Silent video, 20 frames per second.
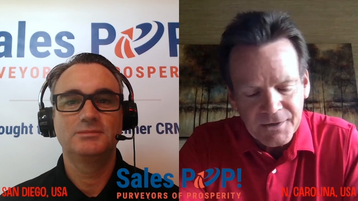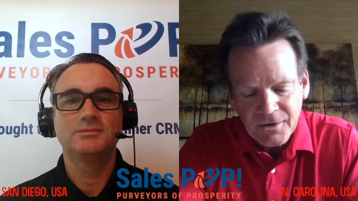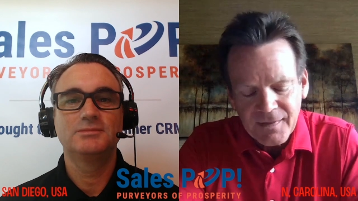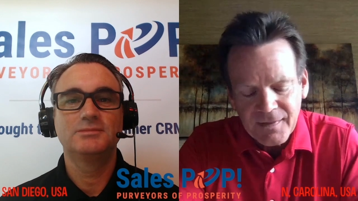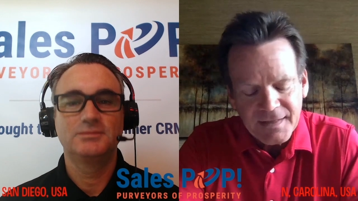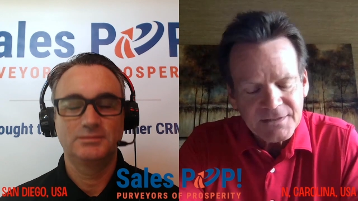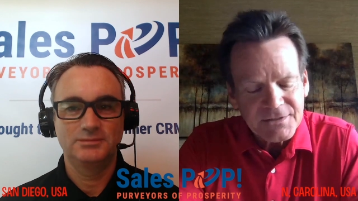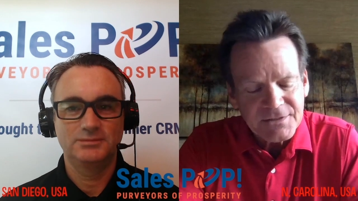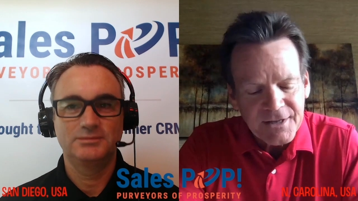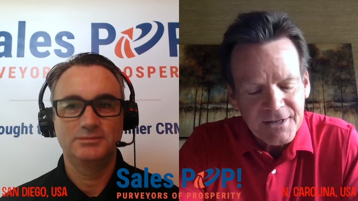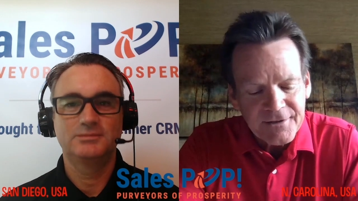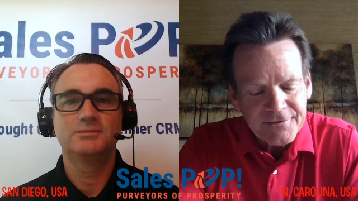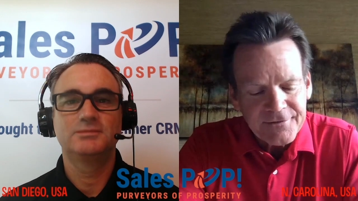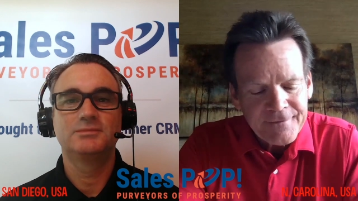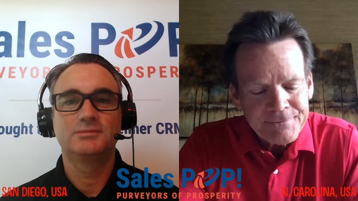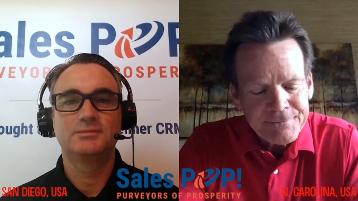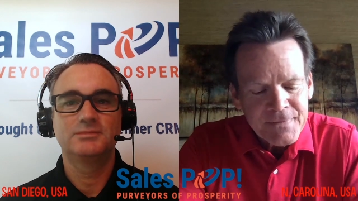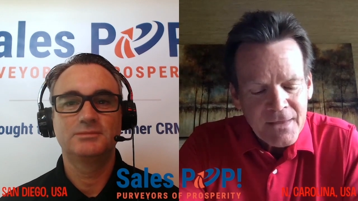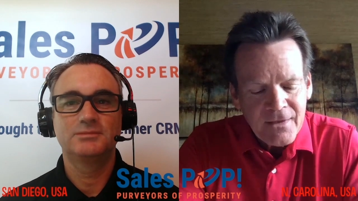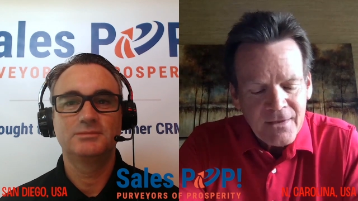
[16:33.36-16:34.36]
Speaker 1: and all that stuff.
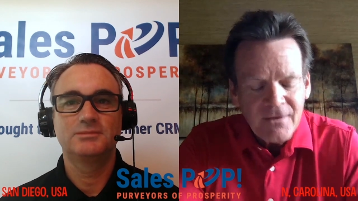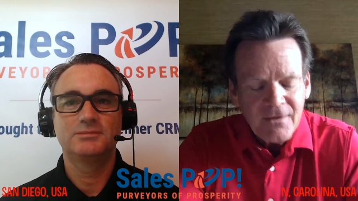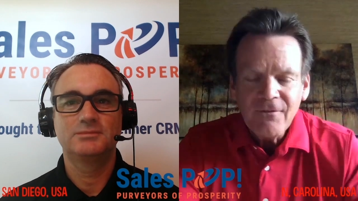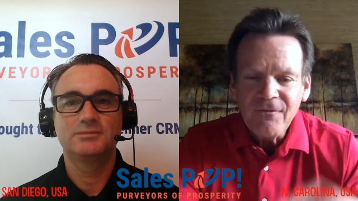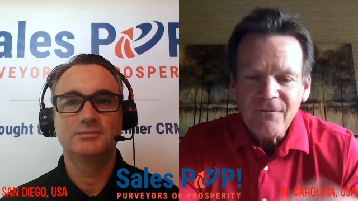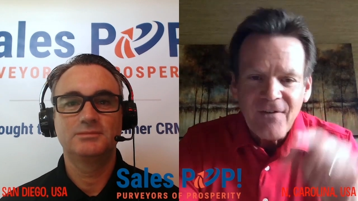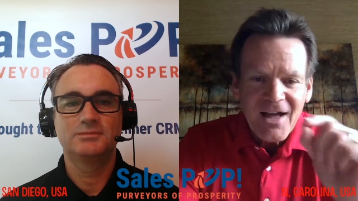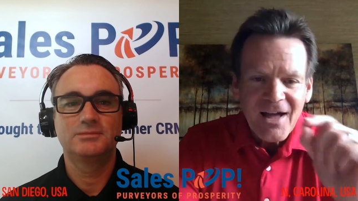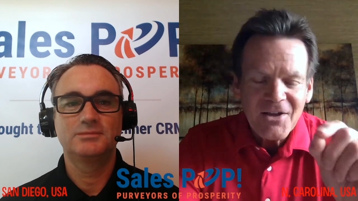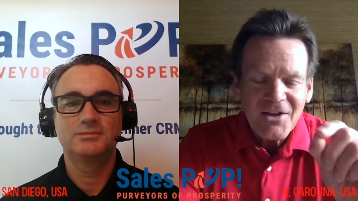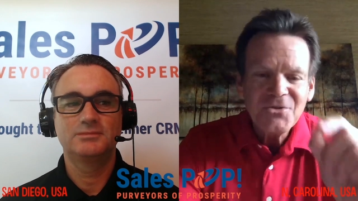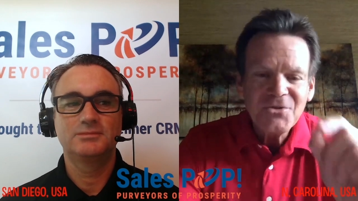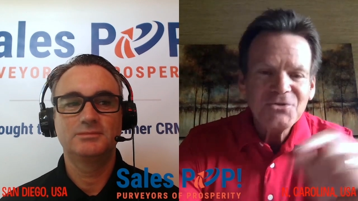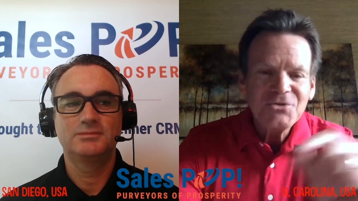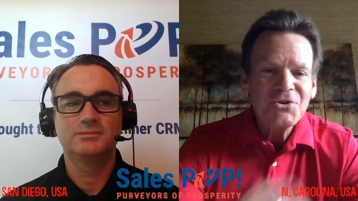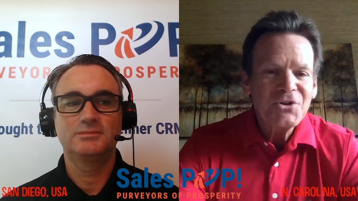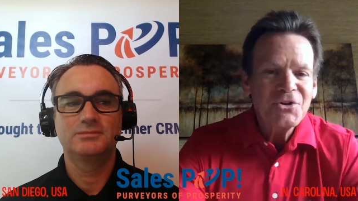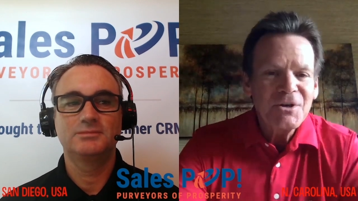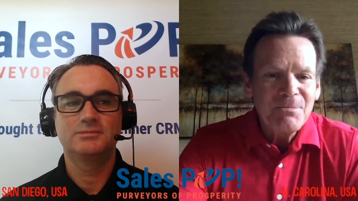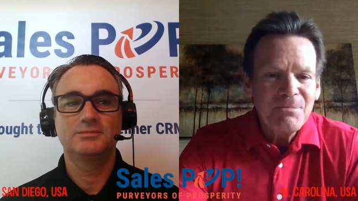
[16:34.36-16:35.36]
Values
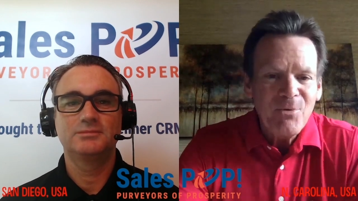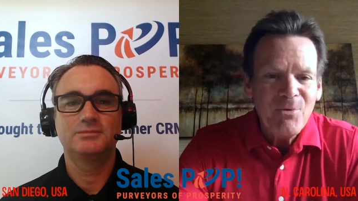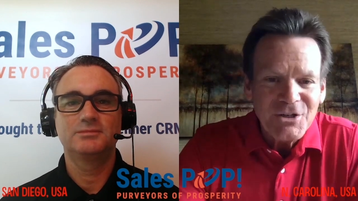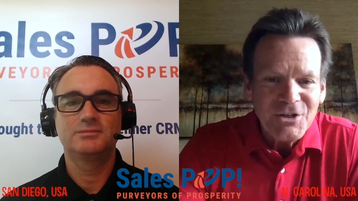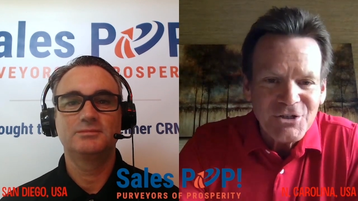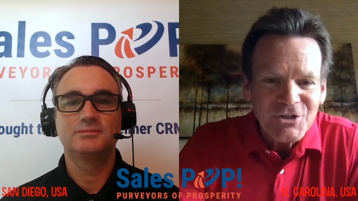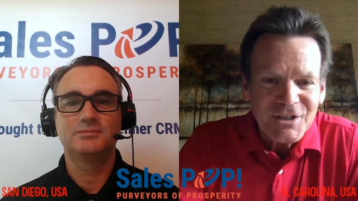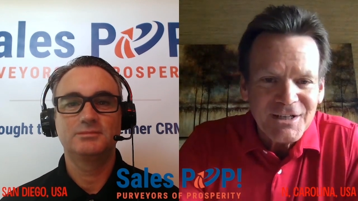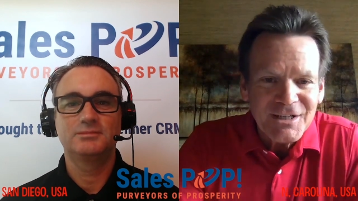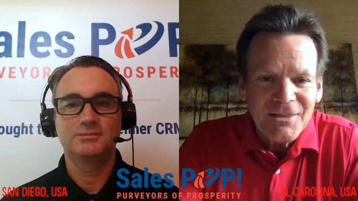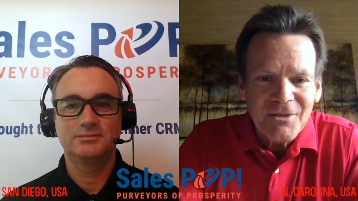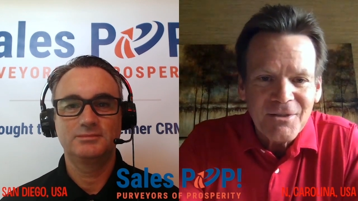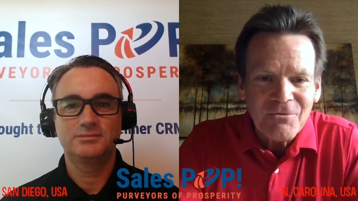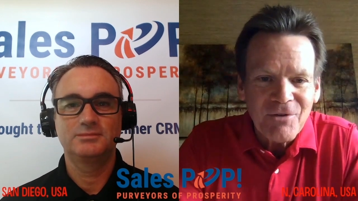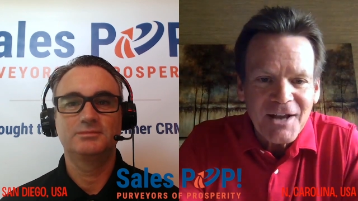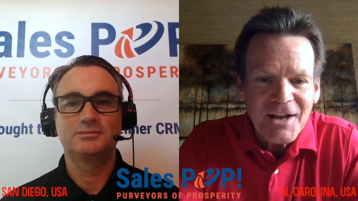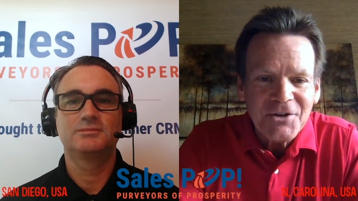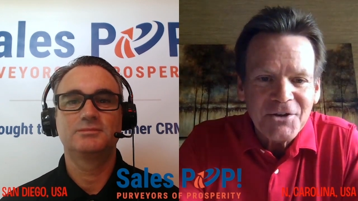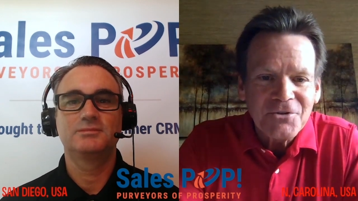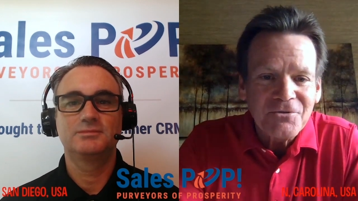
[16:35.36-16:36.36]
are going to point you in the
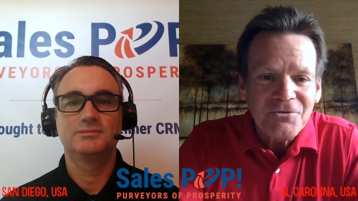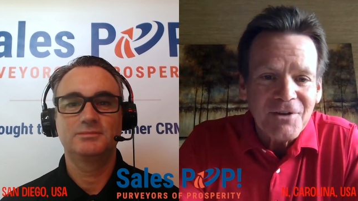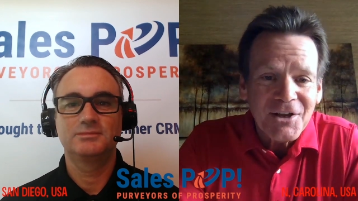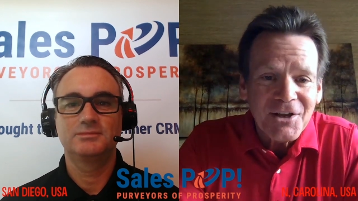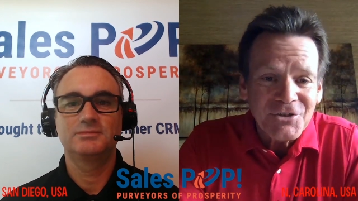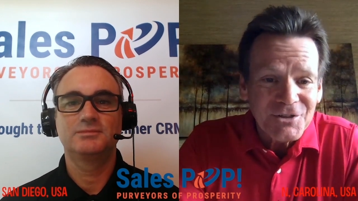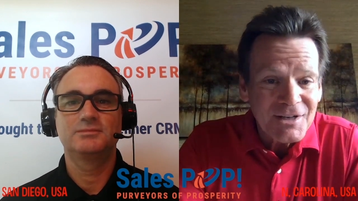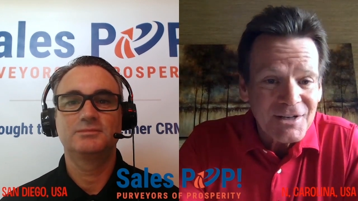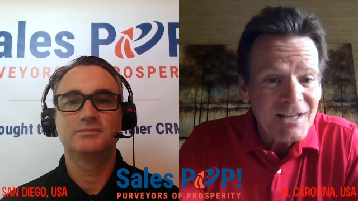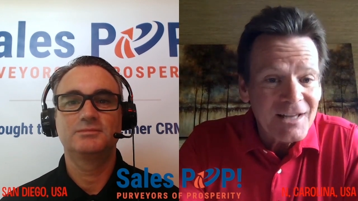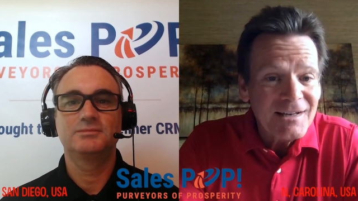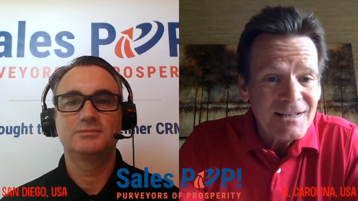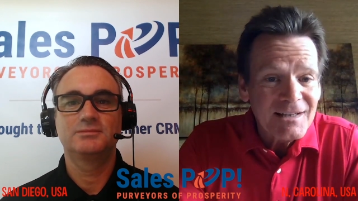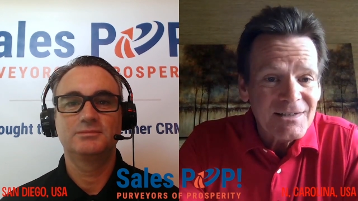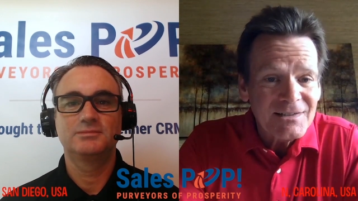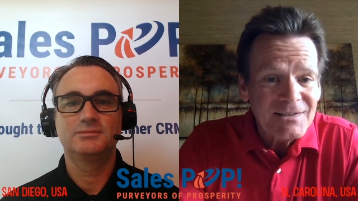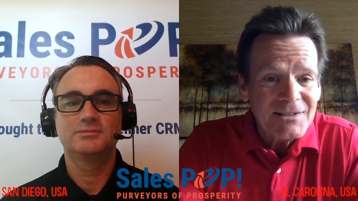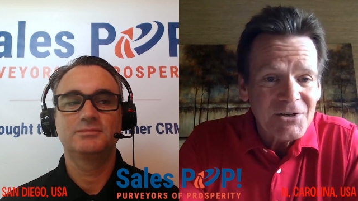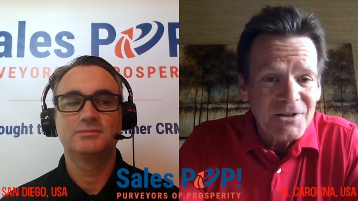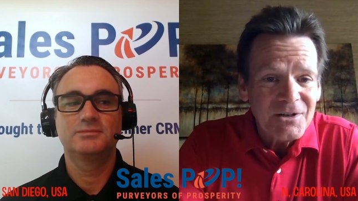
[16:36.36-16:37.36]
right direction, not
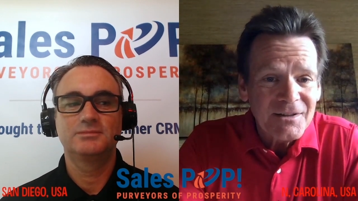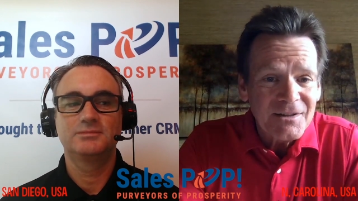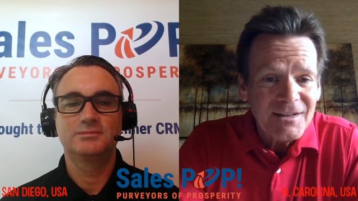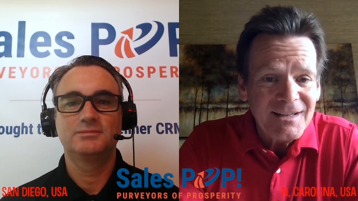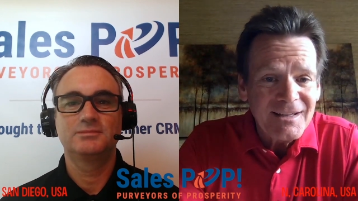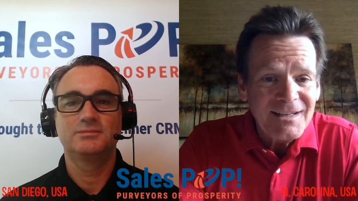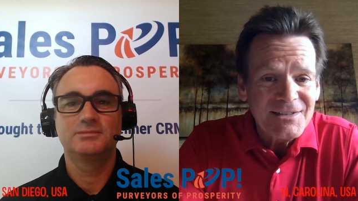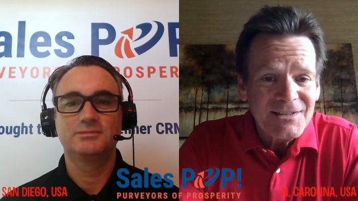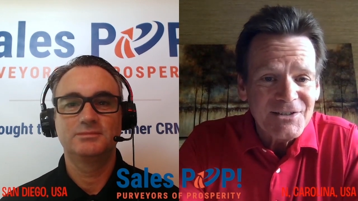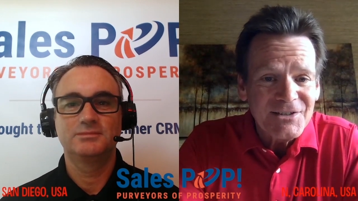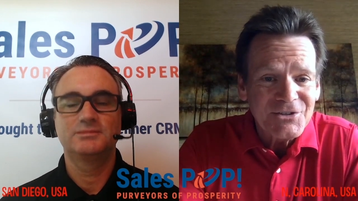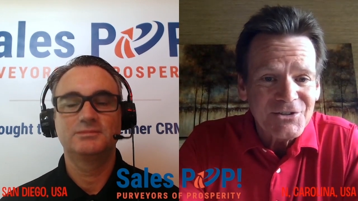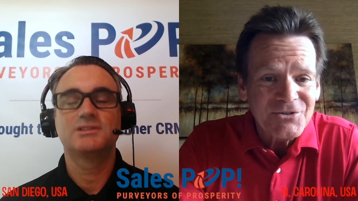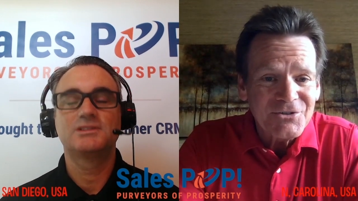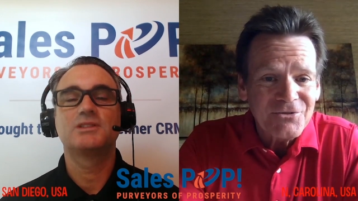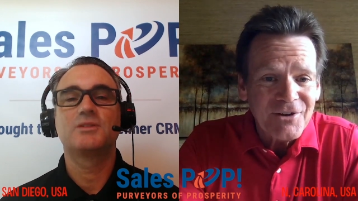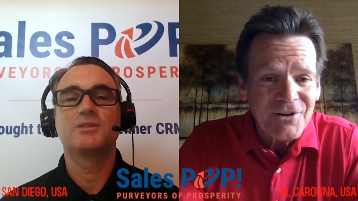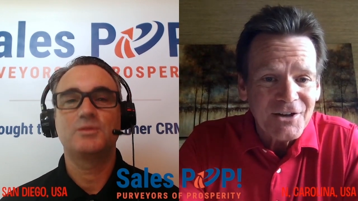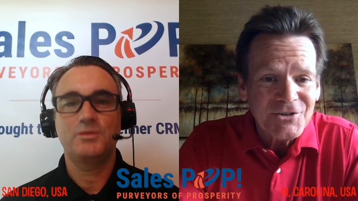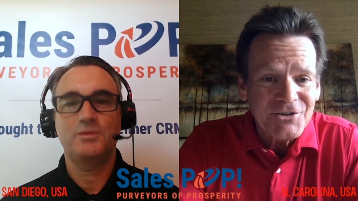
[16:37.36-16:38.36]
necessarily the easiest
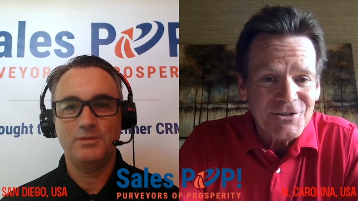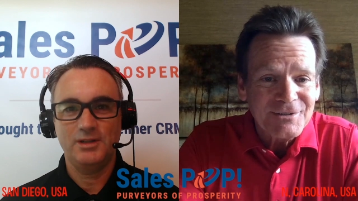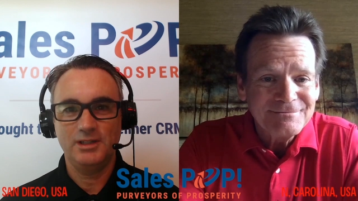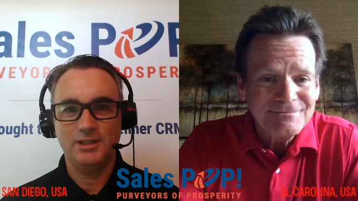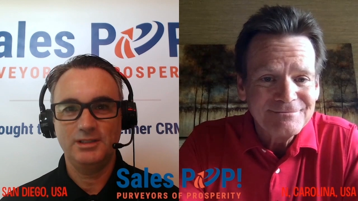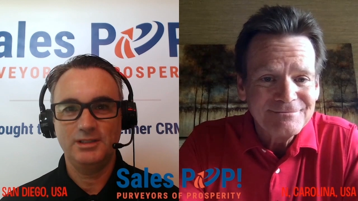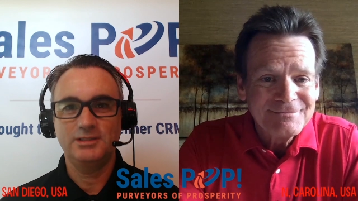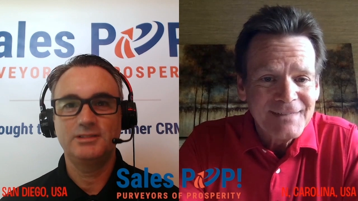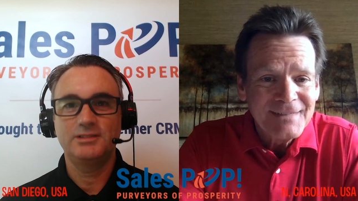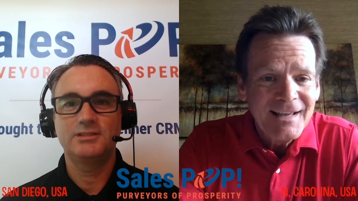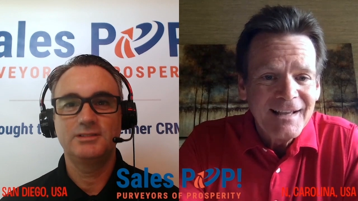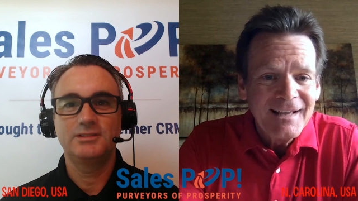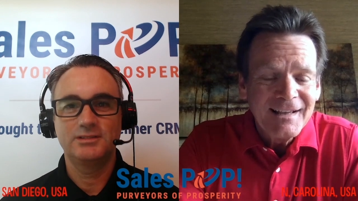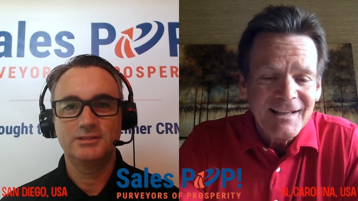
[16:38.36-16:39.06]
direction. Right.